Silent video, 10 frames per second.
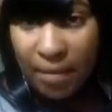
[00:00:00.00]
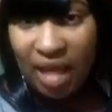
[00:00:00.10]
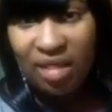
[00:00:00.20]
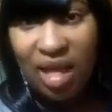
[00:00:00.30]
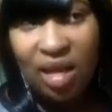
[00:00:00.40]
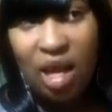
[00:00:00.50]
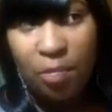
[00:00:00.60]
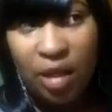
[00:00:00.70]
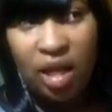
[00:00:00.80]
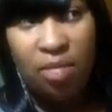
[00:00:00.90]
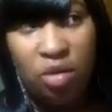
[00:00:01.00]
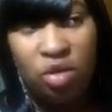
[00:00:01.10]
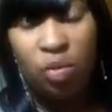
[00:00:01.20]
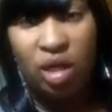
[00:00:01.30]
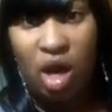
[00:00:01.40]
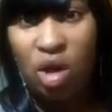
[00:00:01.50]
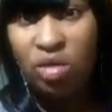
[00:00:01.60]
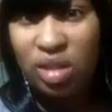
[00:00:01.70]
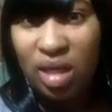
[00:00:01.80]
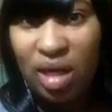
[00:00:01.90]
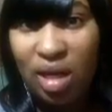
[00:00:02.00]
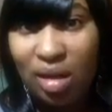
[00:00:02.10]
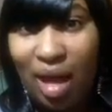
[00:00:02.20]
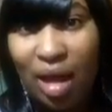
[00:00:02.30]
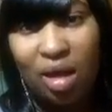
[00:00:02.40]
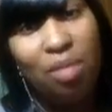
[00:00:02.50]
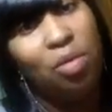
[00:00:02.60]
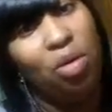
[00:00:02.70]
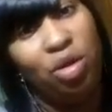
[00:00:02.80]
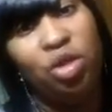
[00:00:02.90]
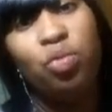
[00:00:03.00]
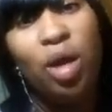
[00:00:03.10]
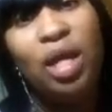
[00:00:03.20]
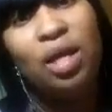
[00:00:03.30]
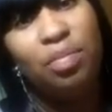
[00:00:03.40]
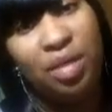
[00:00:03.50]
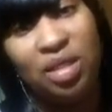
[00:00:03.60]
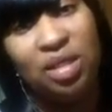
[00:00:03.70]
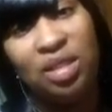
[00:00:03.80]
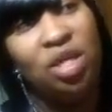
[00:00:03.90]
And then they're playing the music with cursing in it. Like, come on, you're running a business.